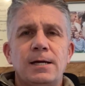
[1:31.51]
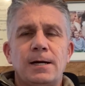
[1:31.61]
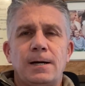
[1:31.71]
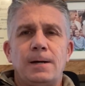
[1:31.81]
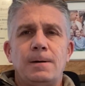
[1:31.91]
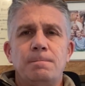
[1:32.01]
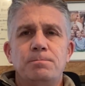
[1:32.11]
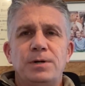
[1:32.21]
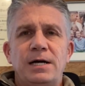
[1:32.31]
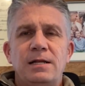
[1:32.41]

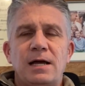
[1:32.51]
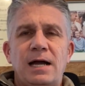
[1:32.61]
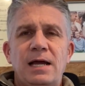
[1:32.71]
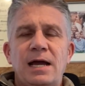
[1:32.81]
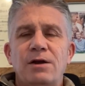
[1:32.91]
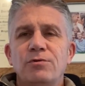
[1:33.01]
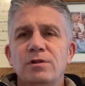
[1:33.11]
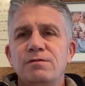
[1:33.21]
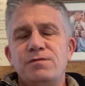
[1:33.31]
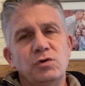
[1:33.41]
But I
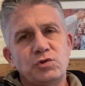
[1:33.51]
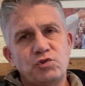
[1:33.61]
really feel